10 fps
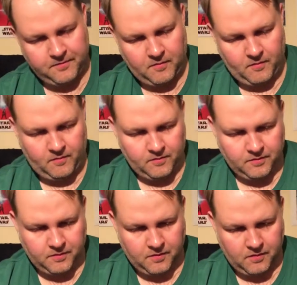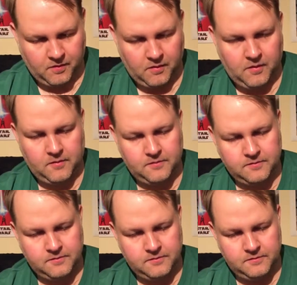
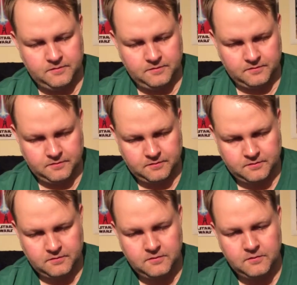(silence)